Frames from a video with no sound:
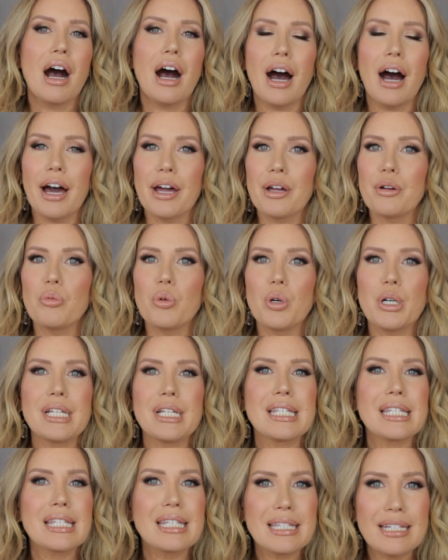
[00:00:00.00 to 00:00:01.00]
I would
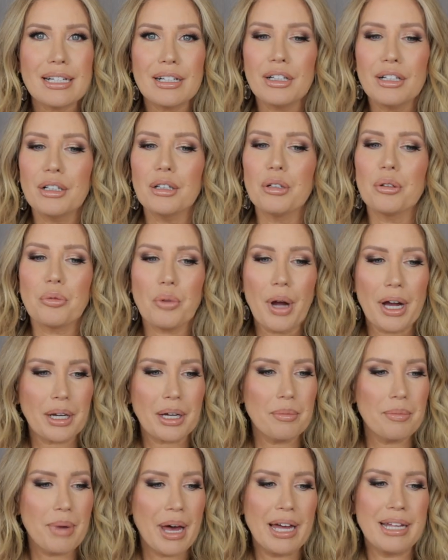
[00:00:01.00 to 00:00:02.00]
still
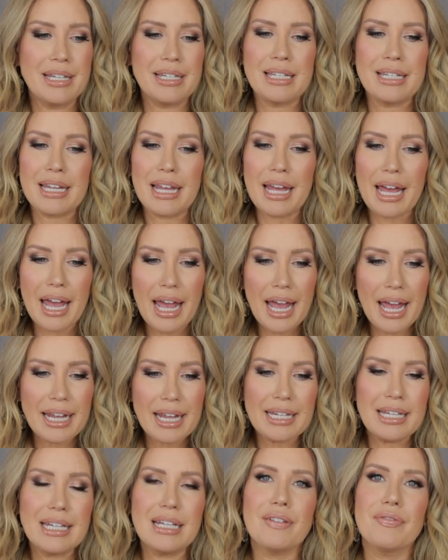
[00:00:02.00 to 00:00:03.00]
recommend
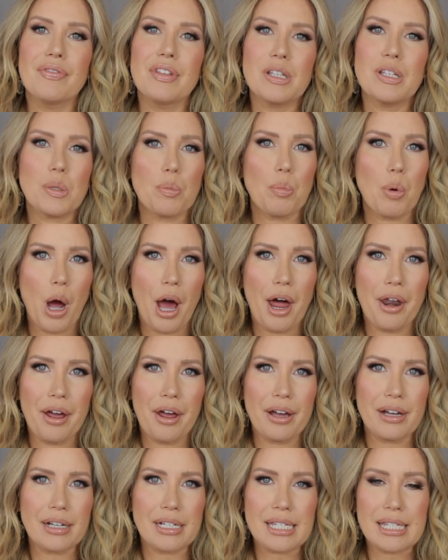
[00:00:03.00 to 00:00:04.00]
any of these
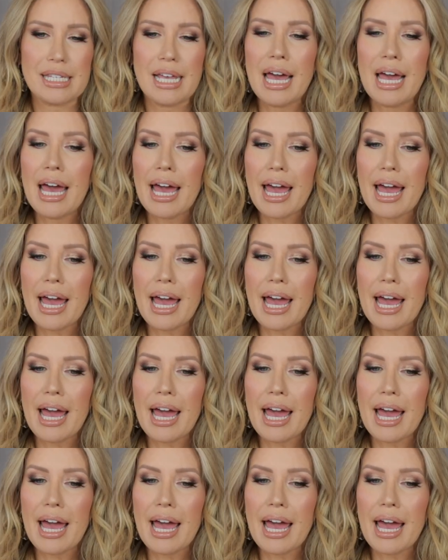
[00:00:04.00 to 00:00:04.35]
products